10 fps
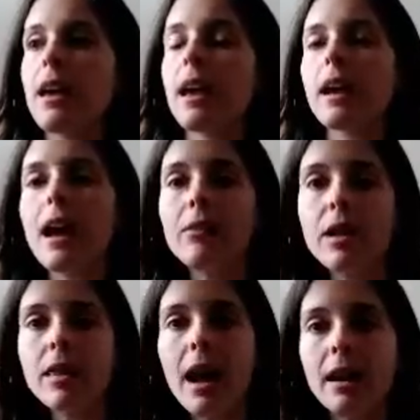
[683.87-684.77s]
and
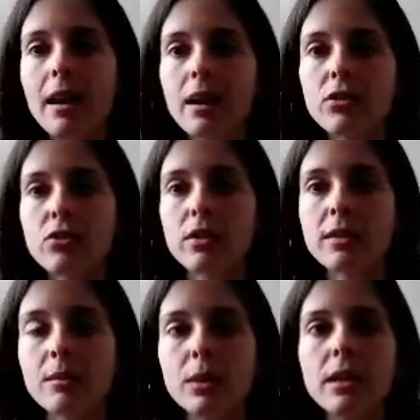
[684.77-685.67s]
having that extra
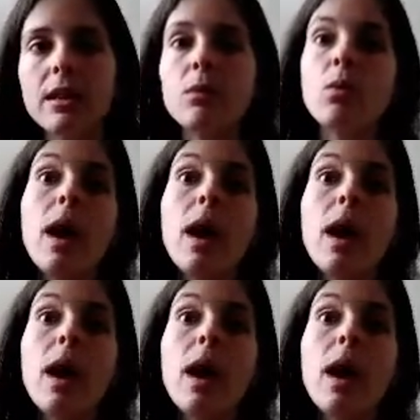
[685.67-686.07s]
stability